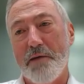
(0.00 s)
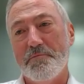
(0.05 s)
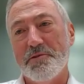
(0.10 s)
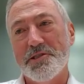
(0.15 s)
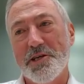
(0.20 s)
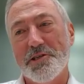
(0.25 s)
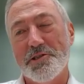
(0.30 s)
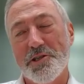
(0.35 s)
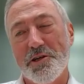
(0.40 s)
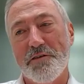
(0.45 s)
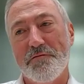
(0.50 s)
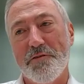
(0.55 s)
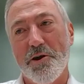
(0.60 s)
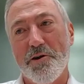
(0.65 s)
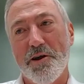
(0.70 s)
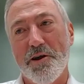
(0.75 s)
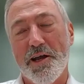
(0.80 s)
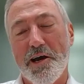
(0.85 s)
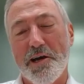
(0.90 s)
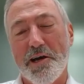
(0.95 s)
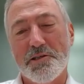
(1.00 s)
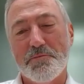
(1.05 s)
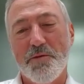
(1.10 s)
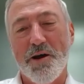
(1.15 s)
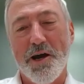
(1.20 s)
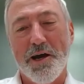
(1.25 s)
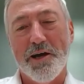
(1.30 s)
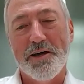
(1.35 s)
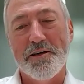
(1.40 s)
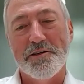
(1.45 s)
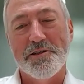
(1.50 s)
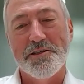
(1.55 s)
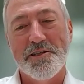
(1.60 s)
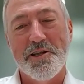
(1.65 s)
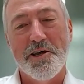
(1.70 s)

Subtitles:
potentially very large markets.